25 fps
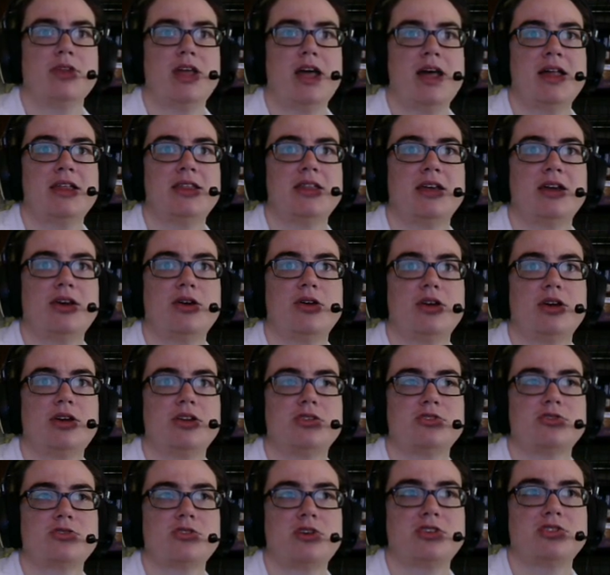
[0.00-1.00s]
And then go to
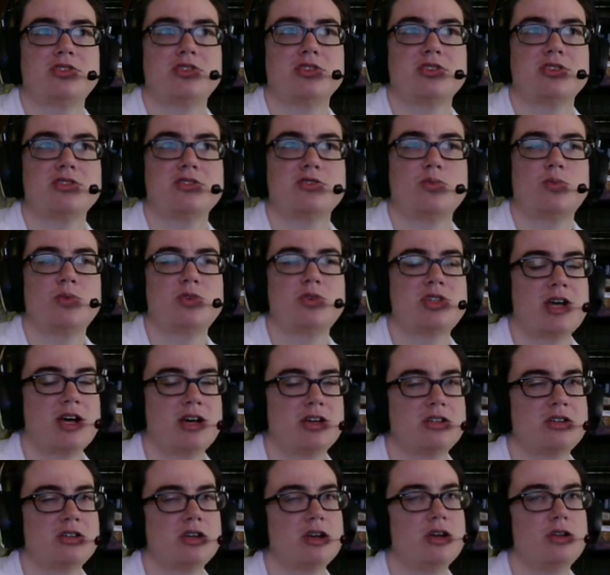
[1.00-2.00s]
constructions, which
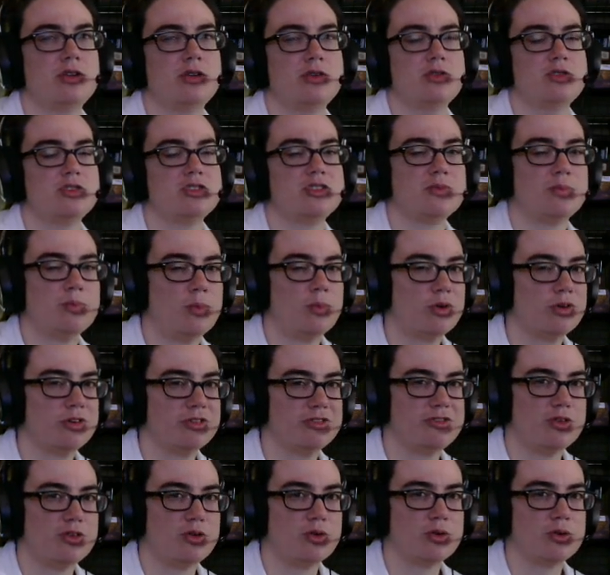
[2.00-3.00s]
actually includes more
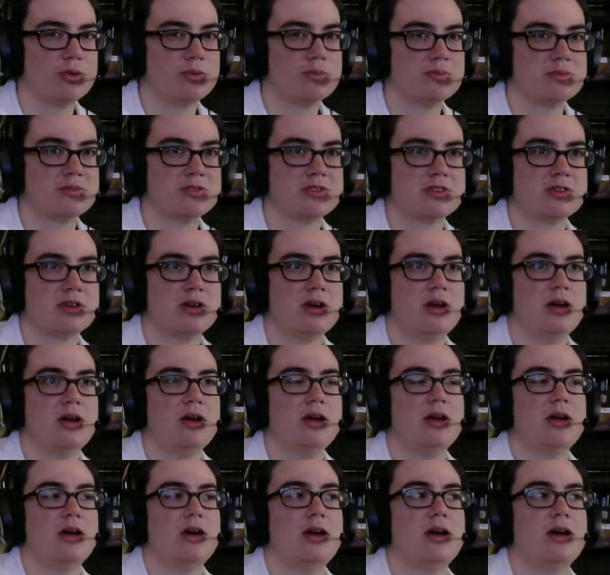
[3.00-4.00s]
forms
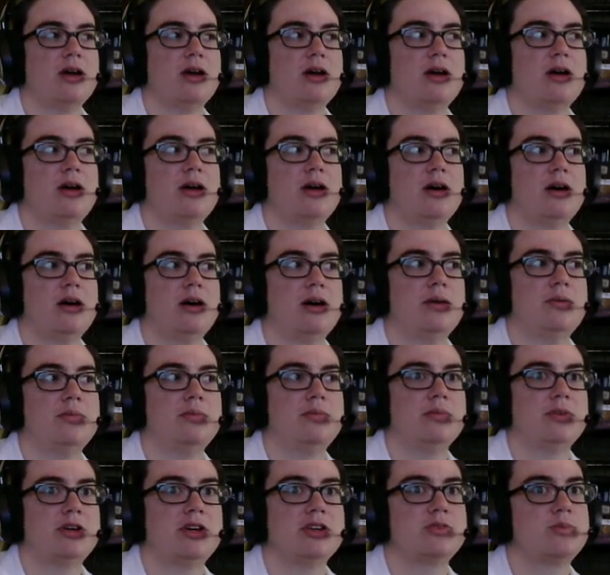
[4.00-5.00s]

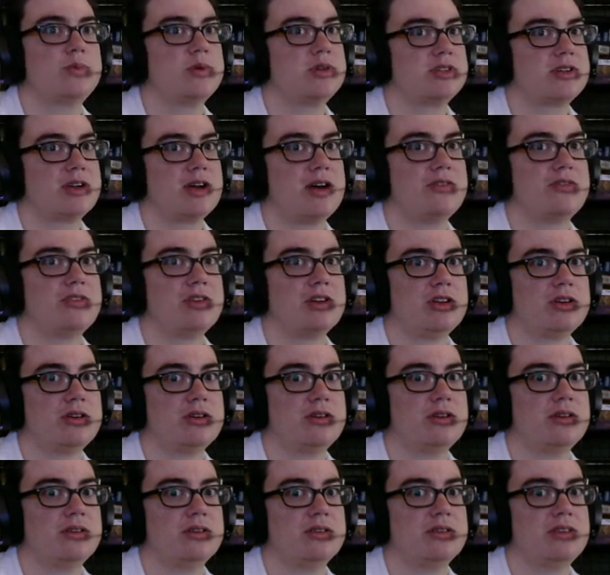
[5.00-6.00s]
because we still have to
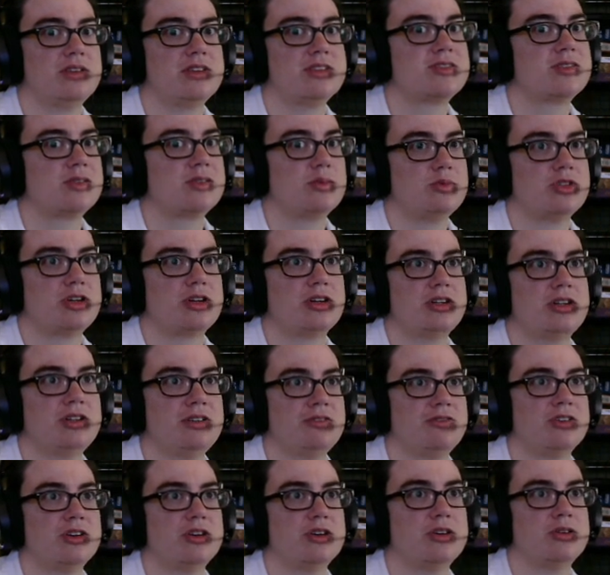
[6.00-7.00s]
learn the subjunctive
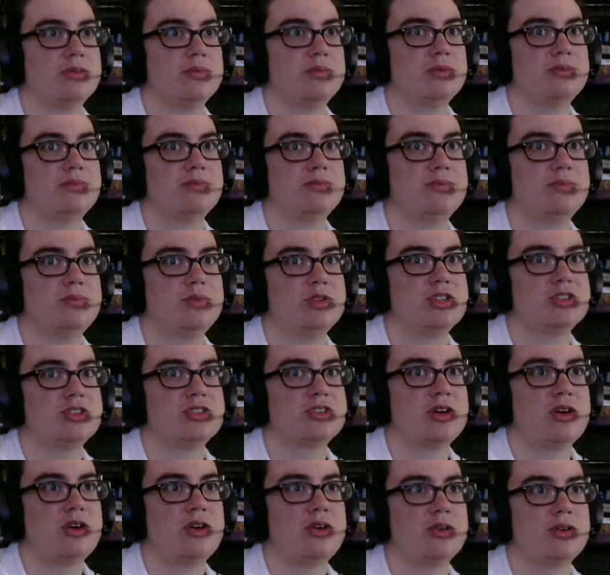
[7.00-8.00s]
verb, which is
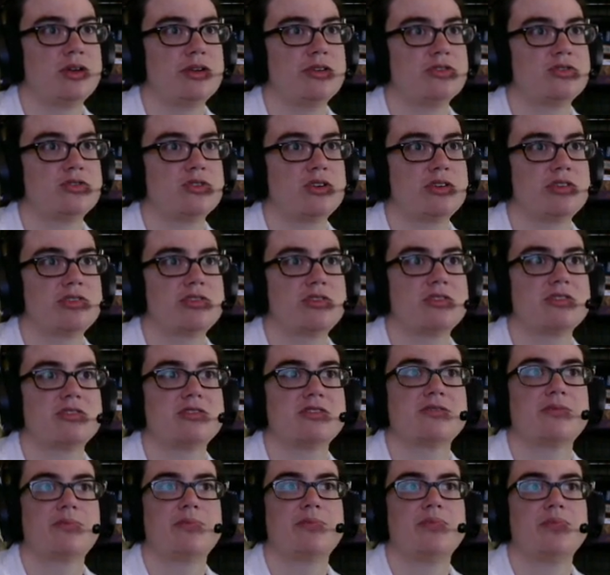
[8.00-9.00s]
all
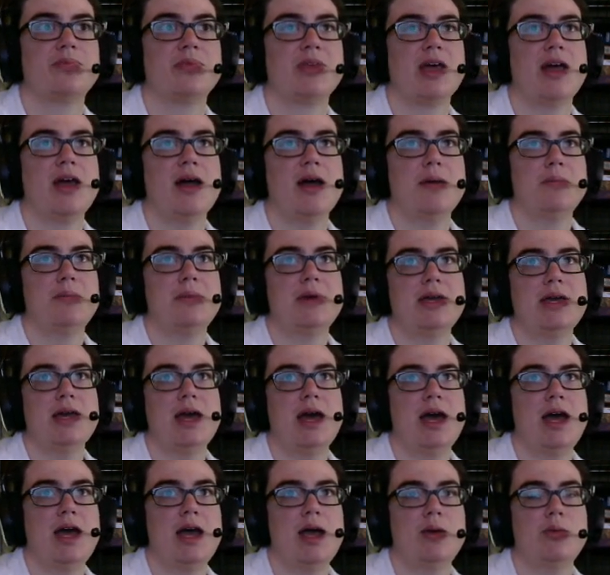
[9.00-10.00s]
constructions. But
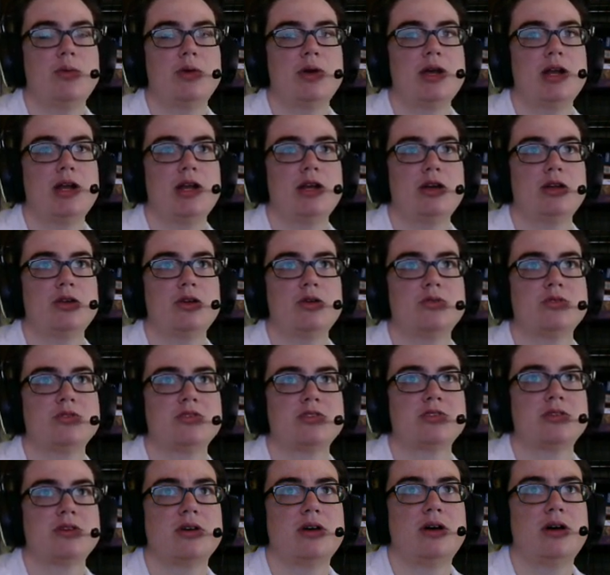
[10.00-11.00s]
yay, we're getting
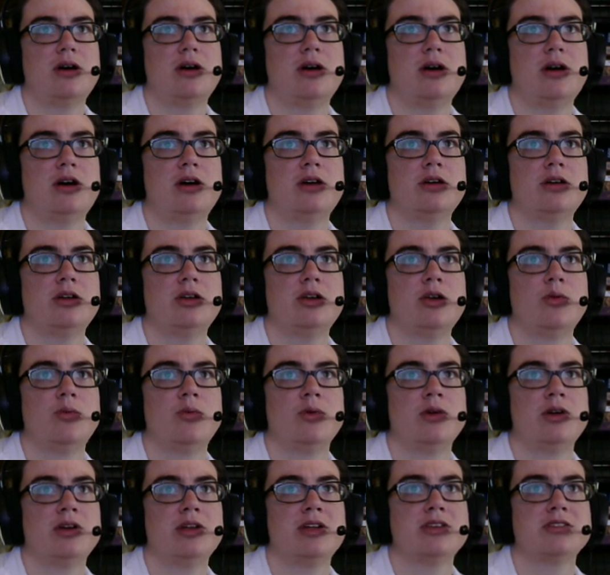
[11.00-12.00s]
close.
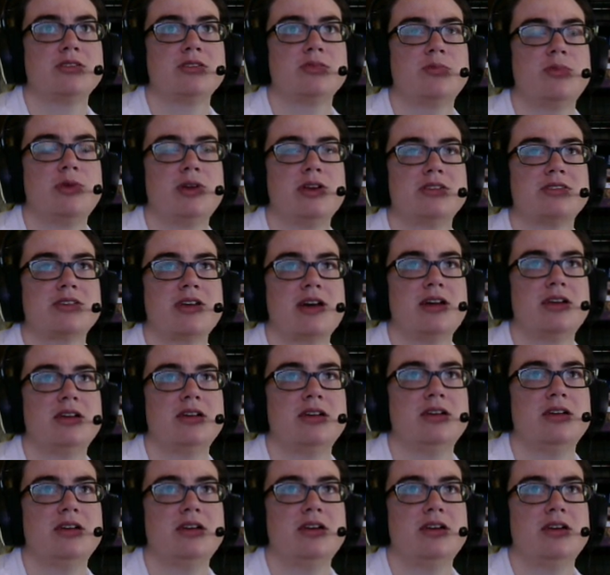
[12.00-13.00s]
We're in lesson, what is that?
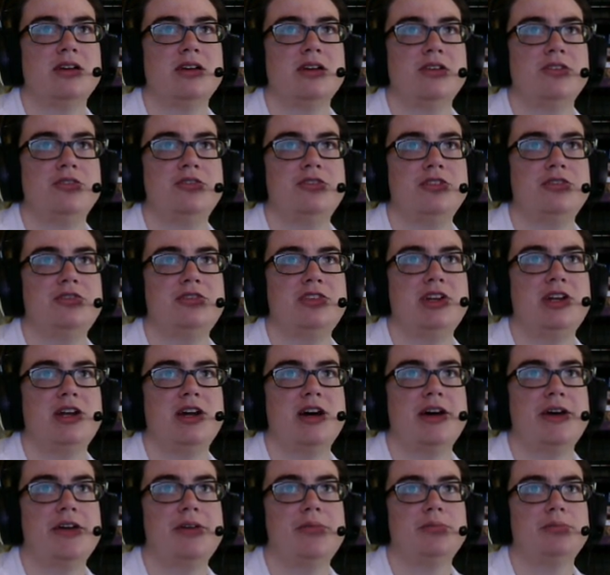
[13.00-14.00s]

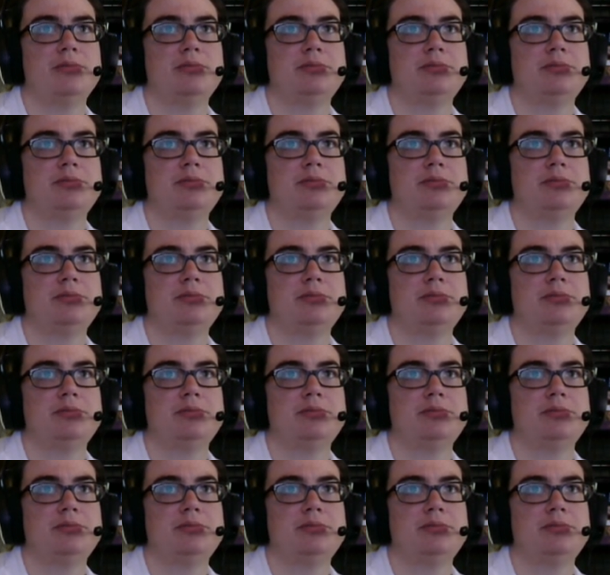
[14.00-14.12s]
59.